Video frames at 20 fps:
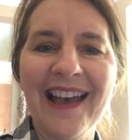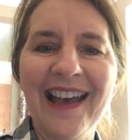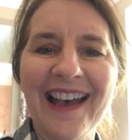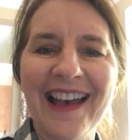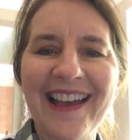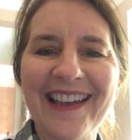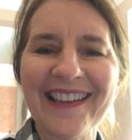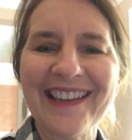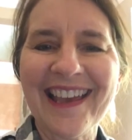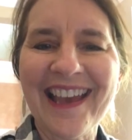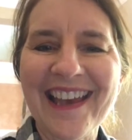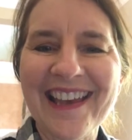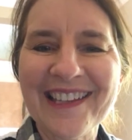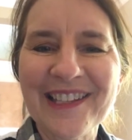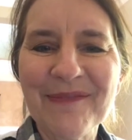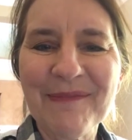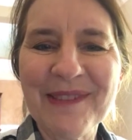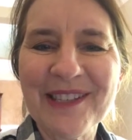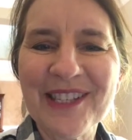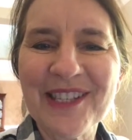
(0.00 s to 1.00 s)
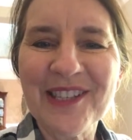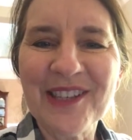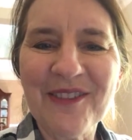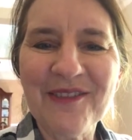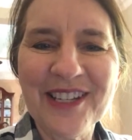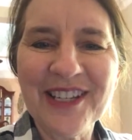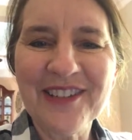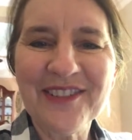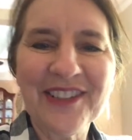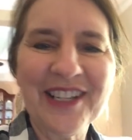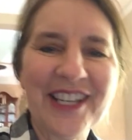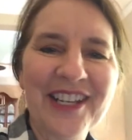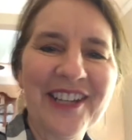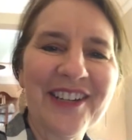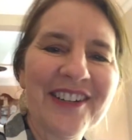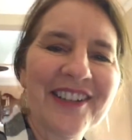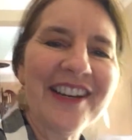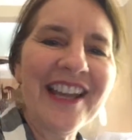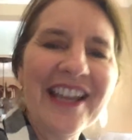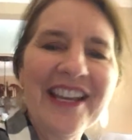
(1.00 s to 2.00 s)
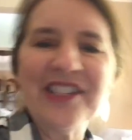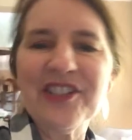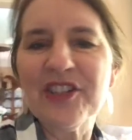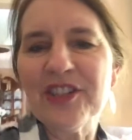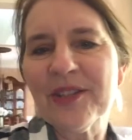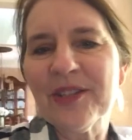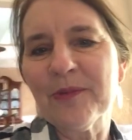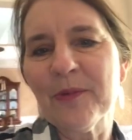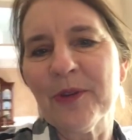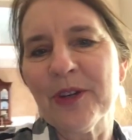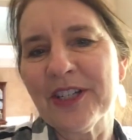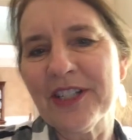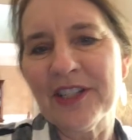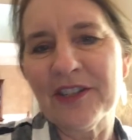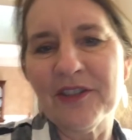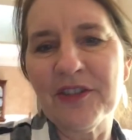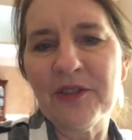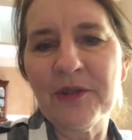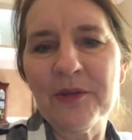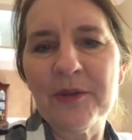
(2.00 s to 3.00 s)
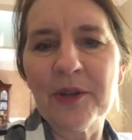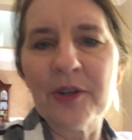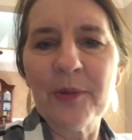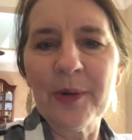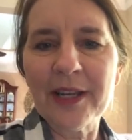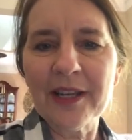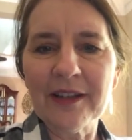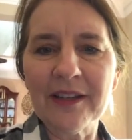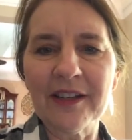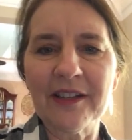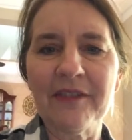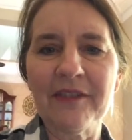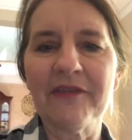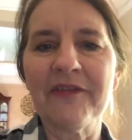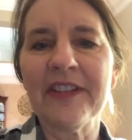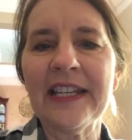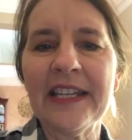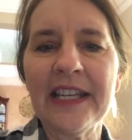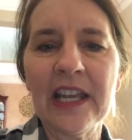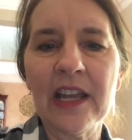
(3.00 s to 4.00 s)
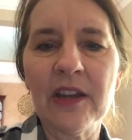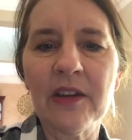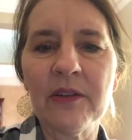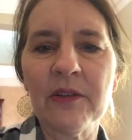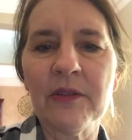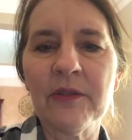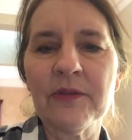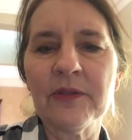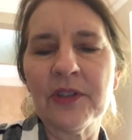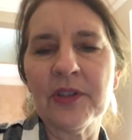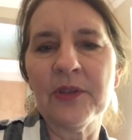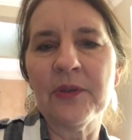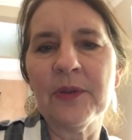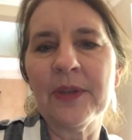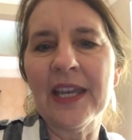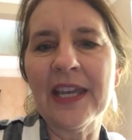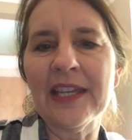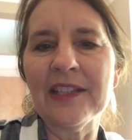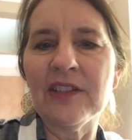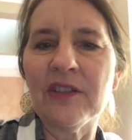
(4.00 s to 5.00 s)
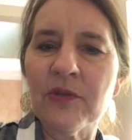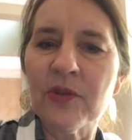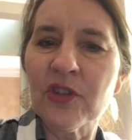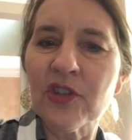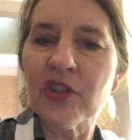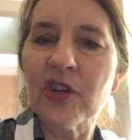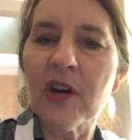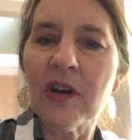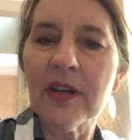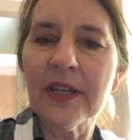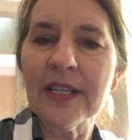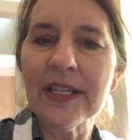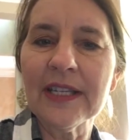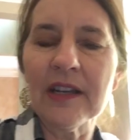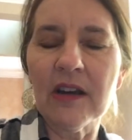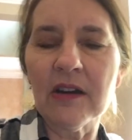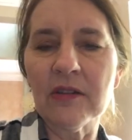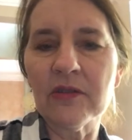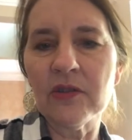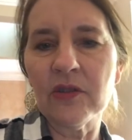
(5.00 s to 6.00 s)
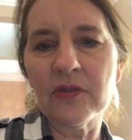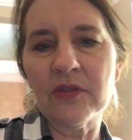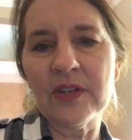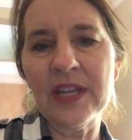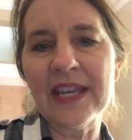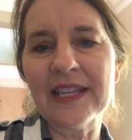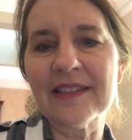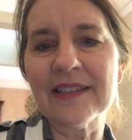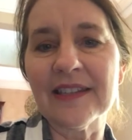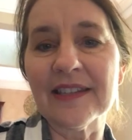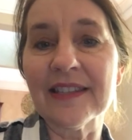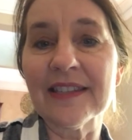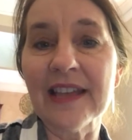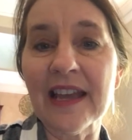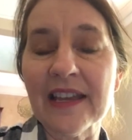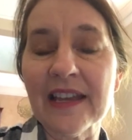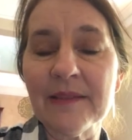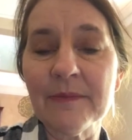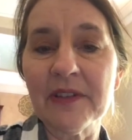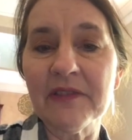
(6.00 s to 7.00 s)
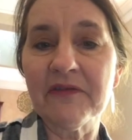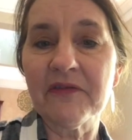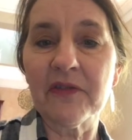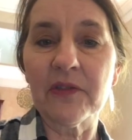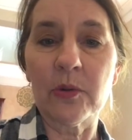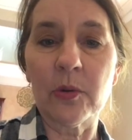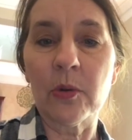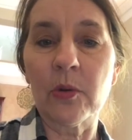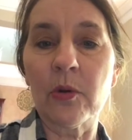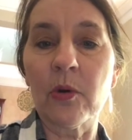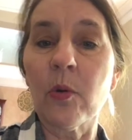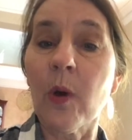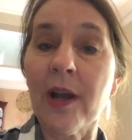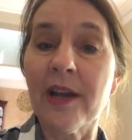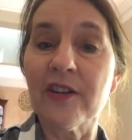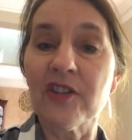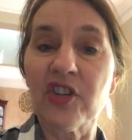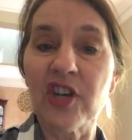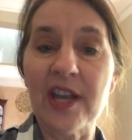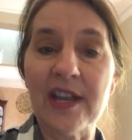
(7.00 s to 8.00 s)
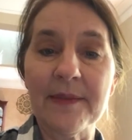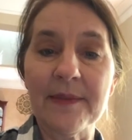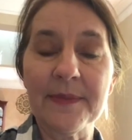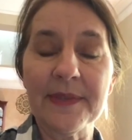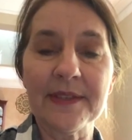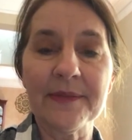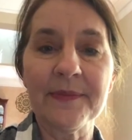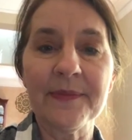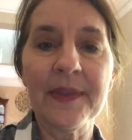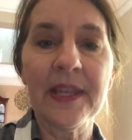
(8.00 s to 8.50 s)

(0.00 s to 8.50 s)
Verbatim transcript: Hi guys, Mrs. O'Neal here. Just wanted to do a quick little video to get you started on your next assignment for choir chimes.